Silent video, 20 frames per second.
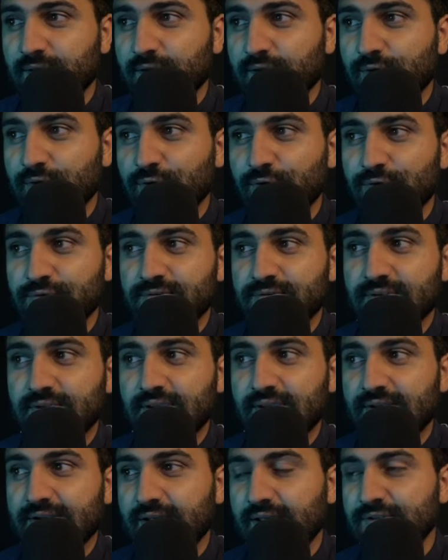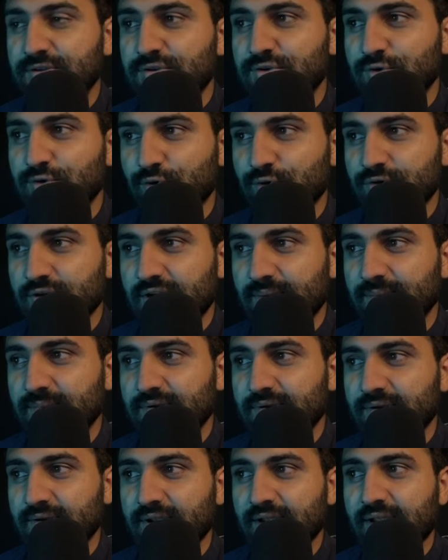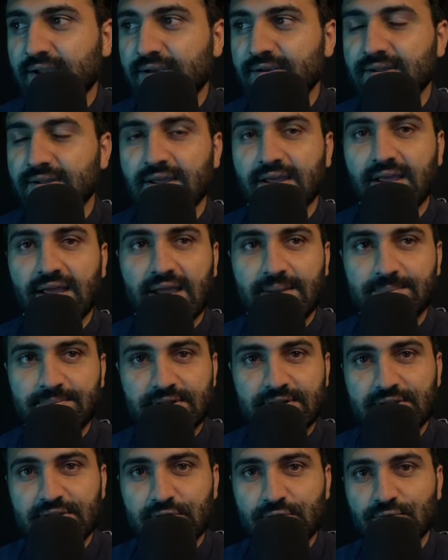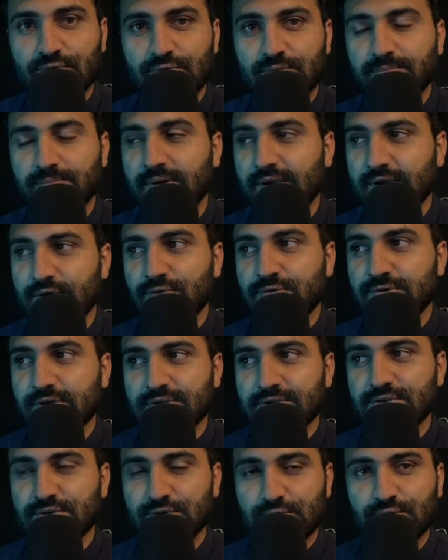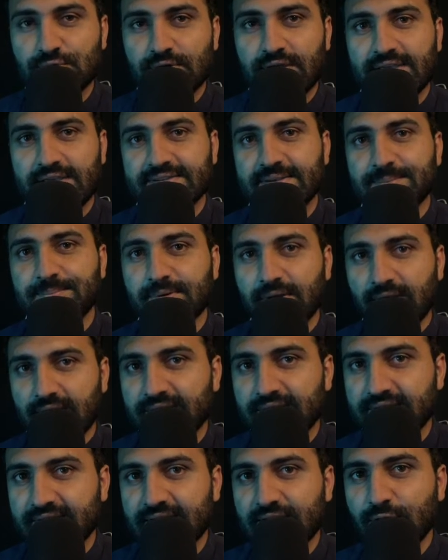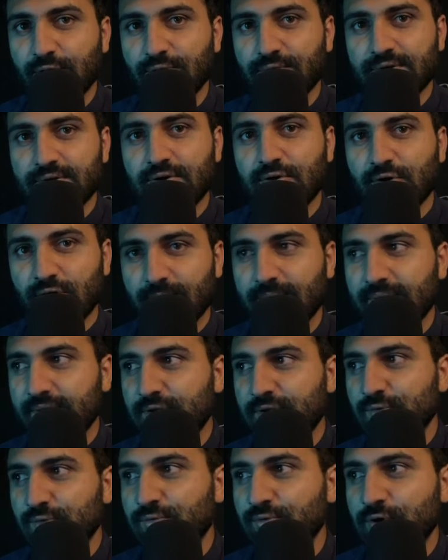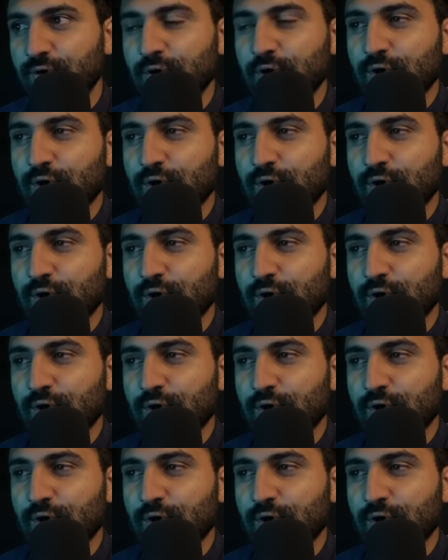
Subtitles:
cause it has no timer and empty queue, microtask queue has a priority over callback queue.